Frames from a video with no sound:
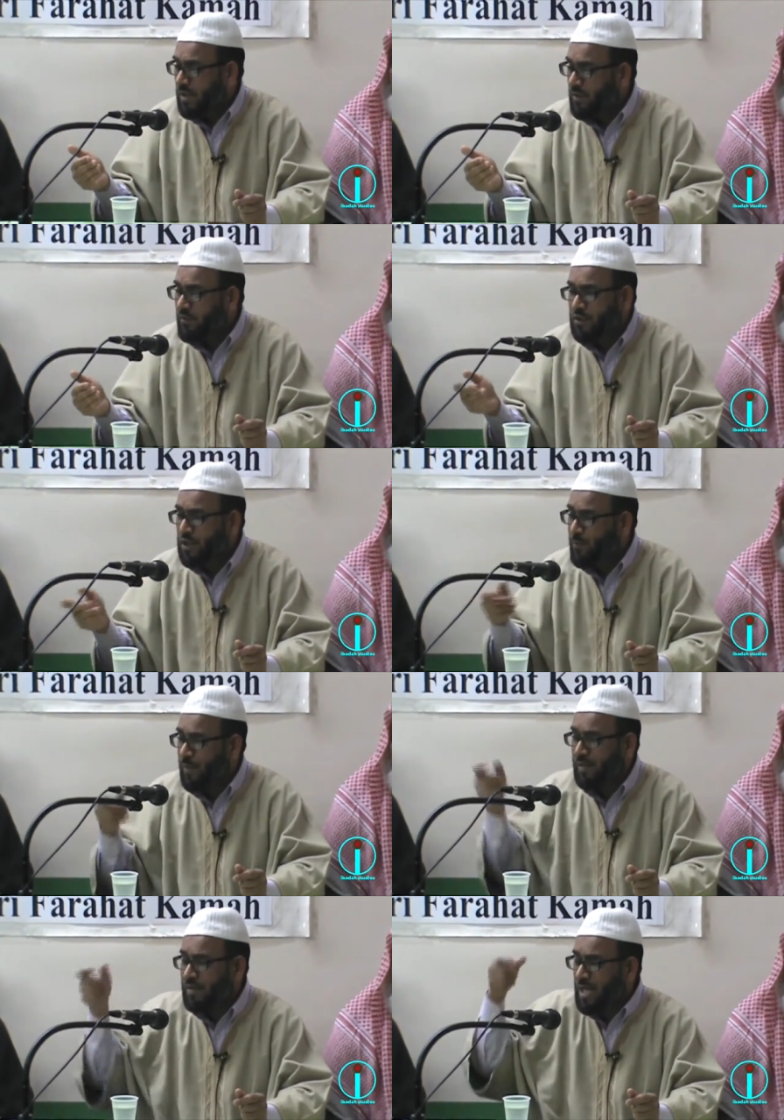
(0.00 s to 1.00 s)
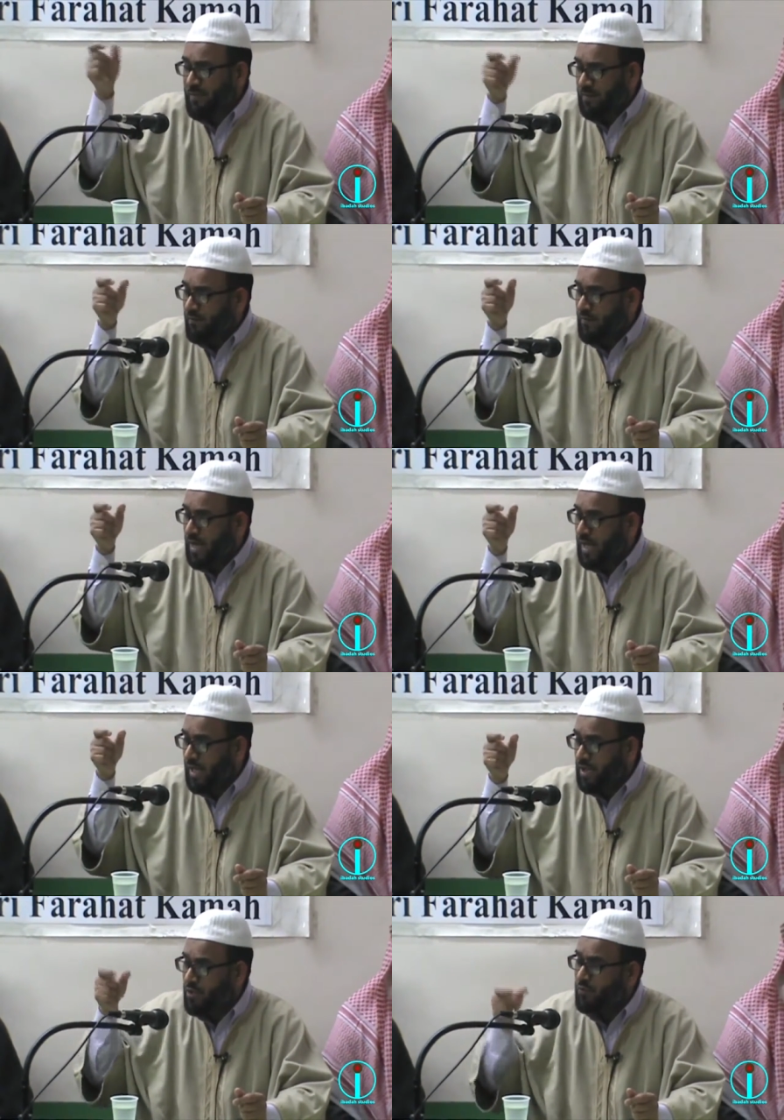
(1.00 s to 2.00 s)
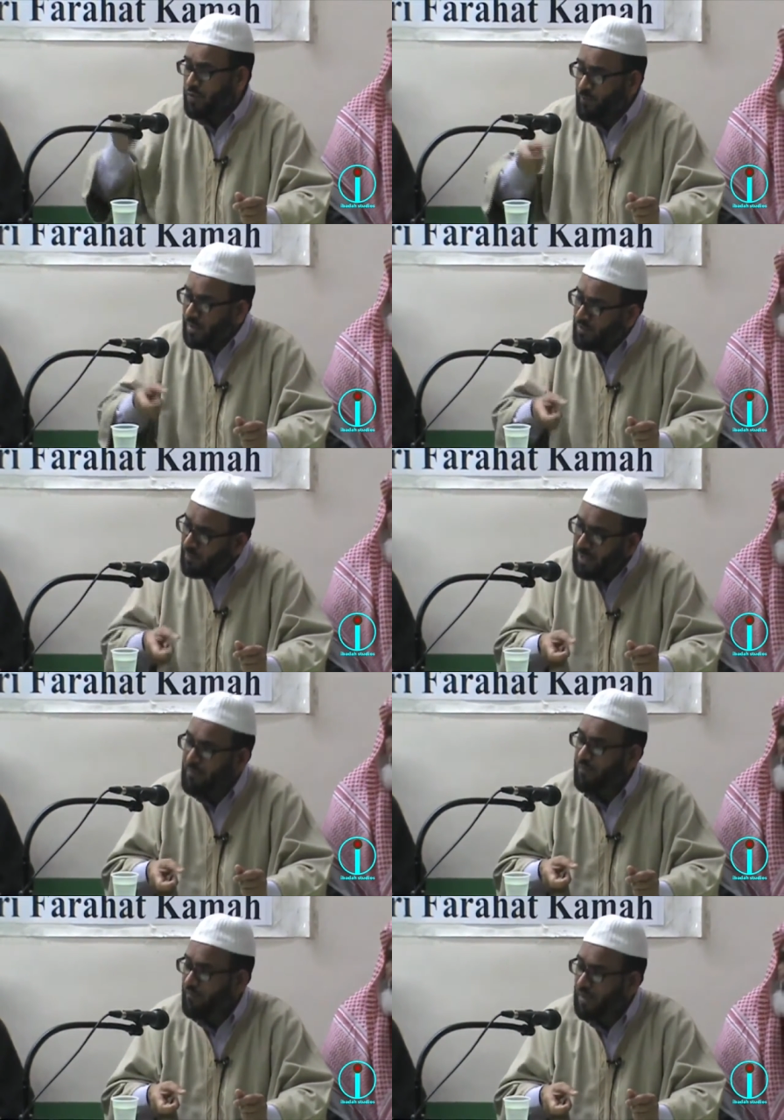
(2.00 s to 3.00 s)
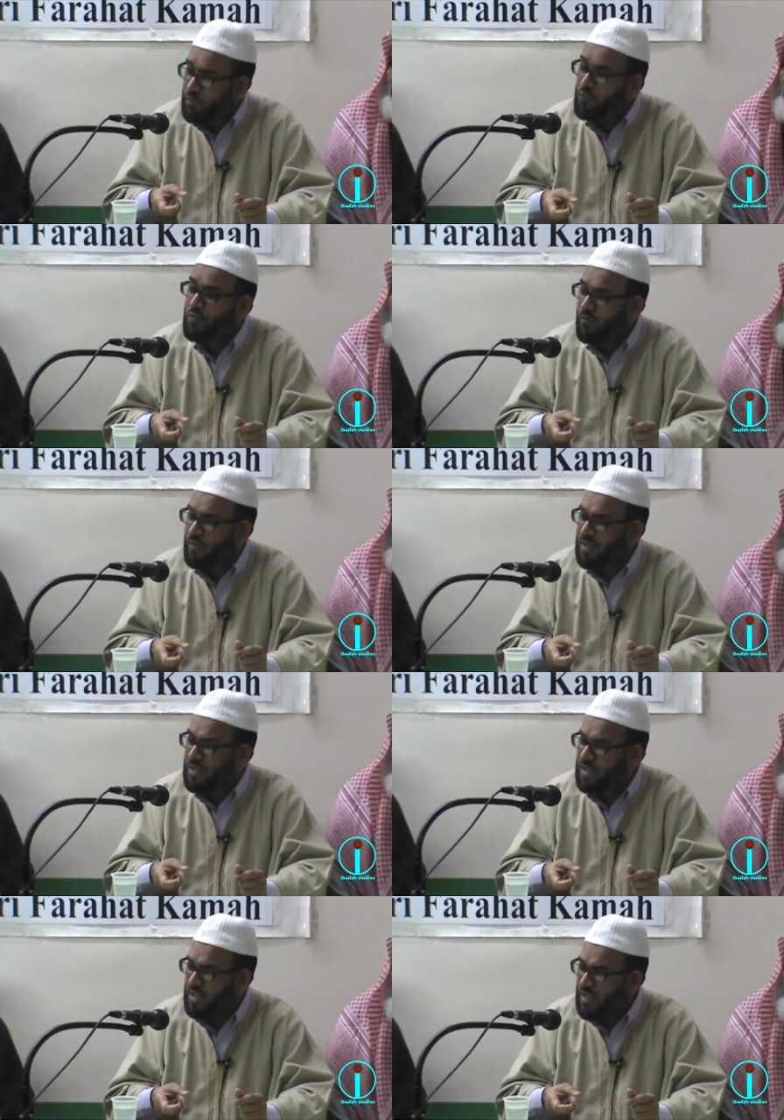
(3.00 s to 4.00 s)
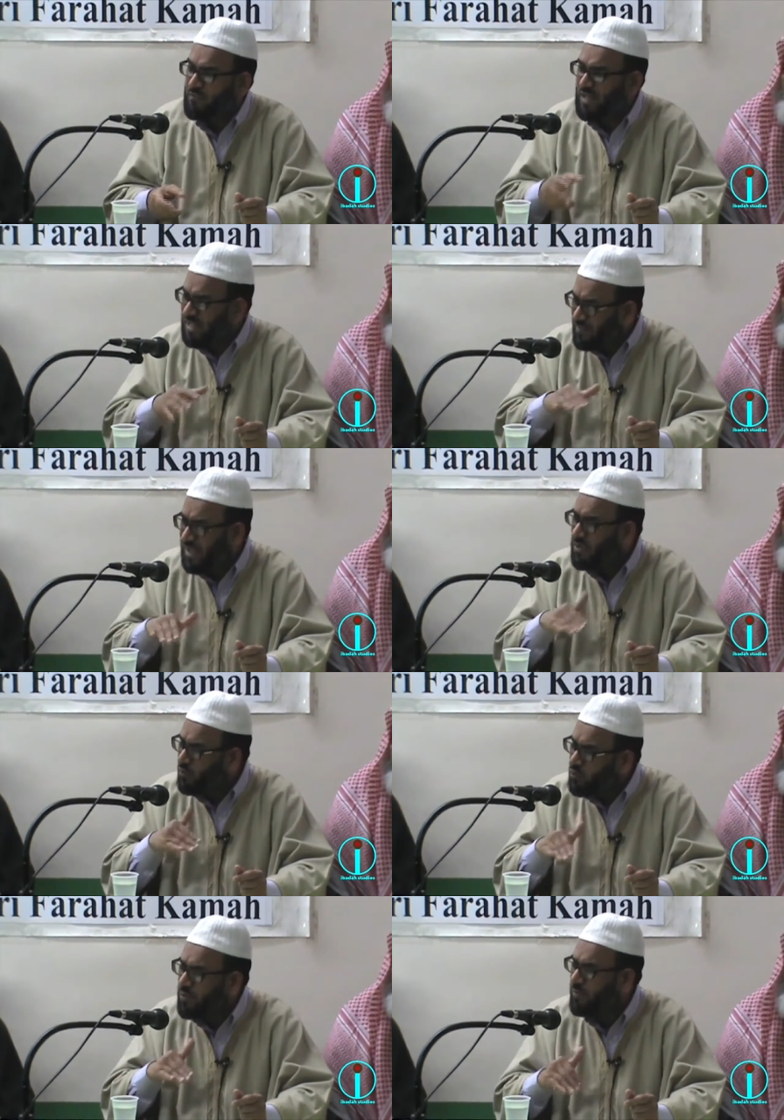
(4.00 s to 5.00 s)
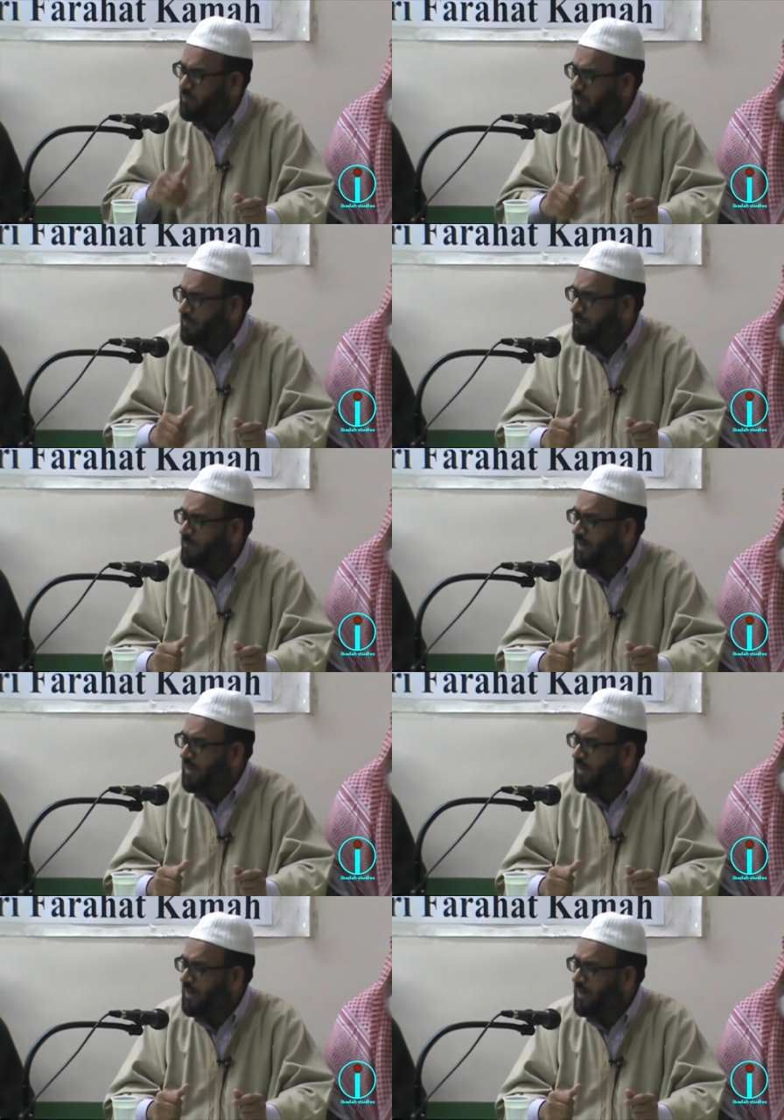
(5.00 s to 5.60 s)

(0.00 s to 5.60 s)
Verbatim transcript: you don't spray on the top of the fire, you spray at the bottom of the fire, the root of it. You have to eliminate the root of the problem.